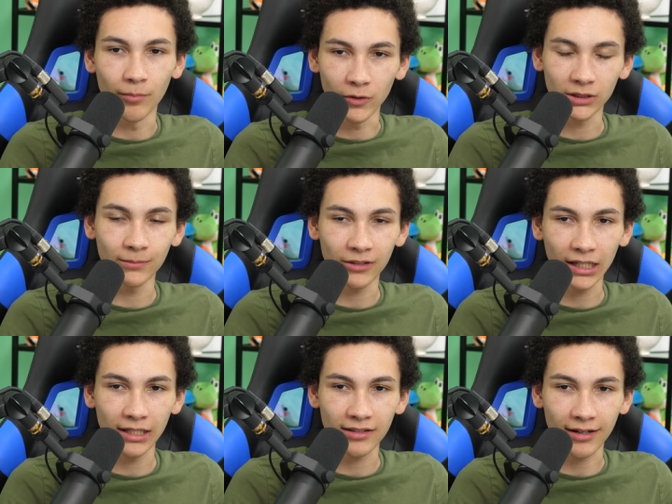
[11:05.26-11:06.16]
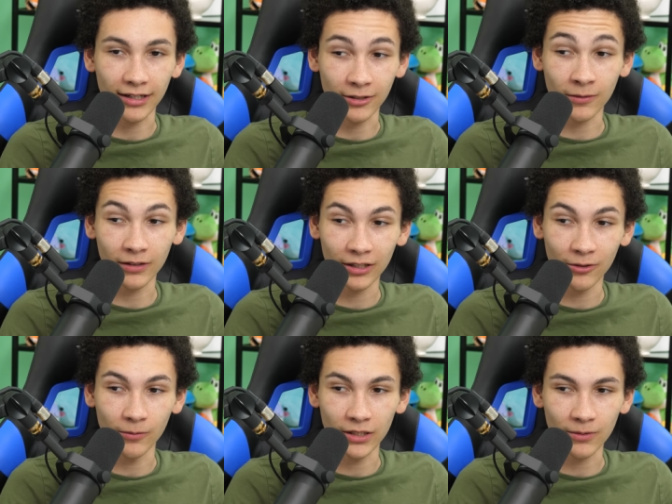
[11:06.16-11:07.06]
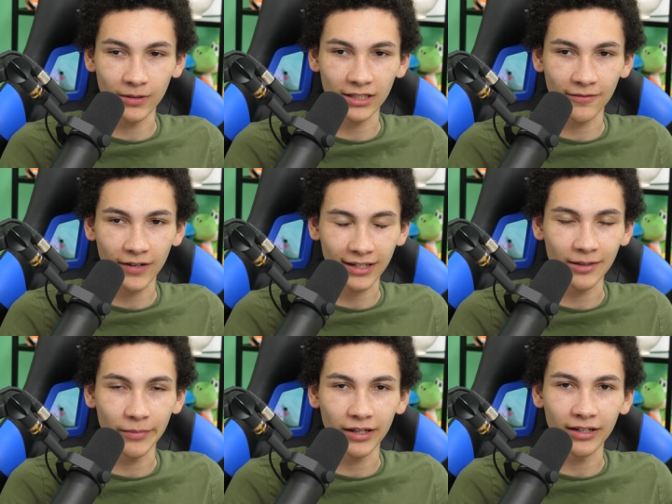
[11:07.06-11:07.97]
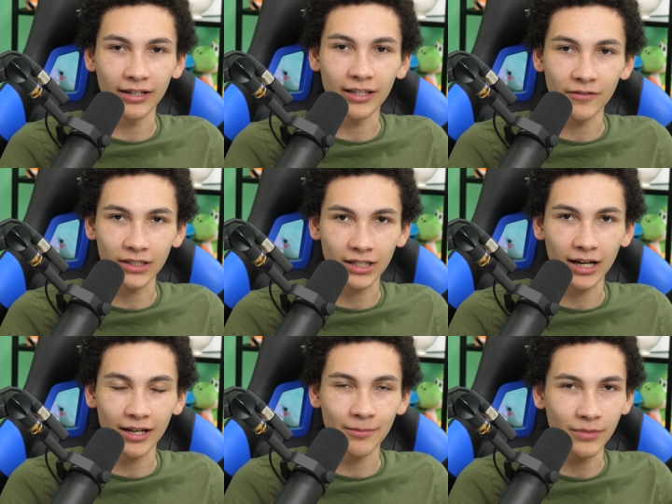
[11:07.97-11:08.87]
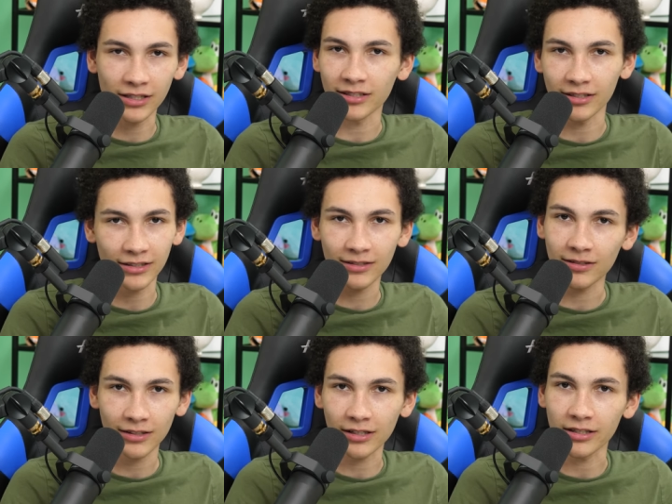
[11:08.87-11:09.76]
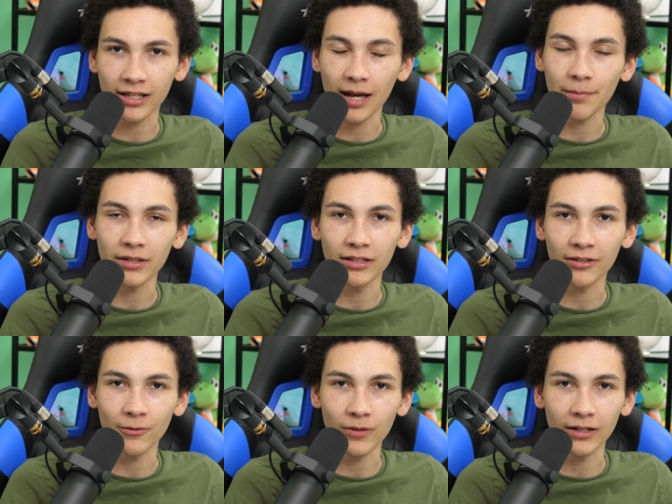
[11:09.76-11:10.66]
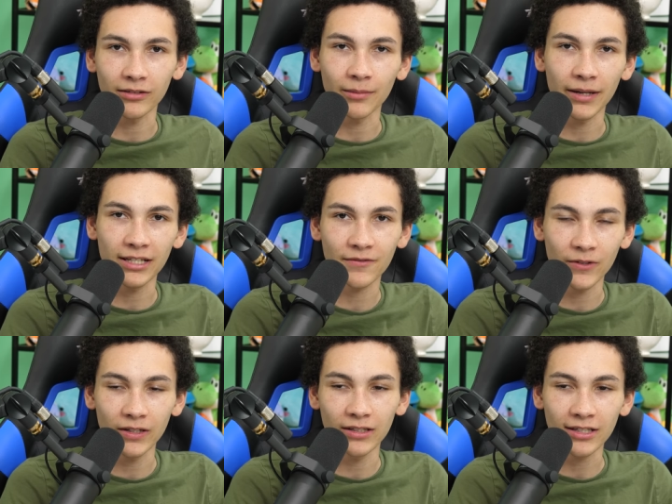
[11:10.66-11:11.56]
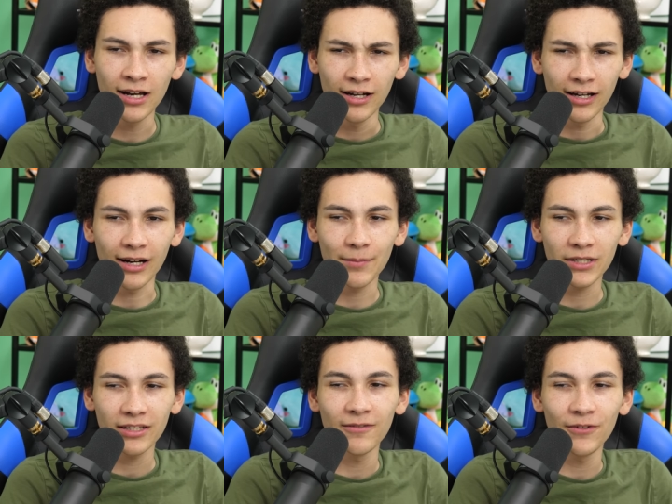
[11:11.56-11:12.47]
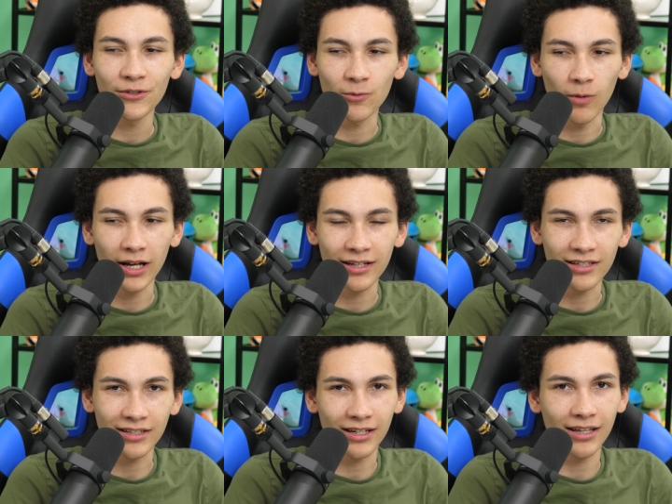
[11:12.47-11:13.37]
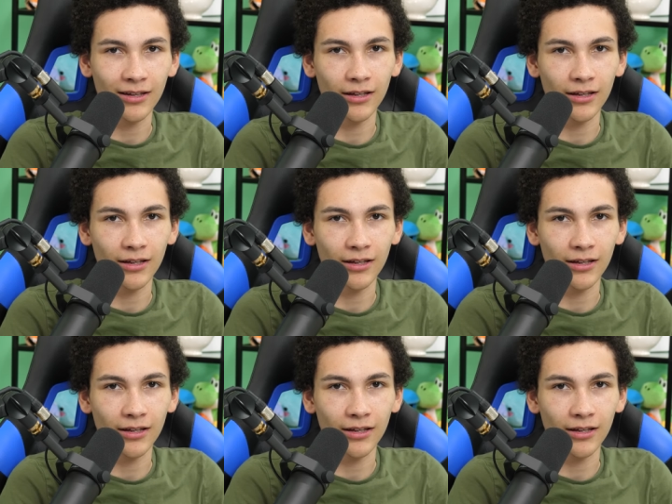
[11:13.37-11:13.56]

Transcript: multiple kinds, and I don't really know which one's affecting me at any given time because it's happened throughout the past few years, and I'm just confused why it just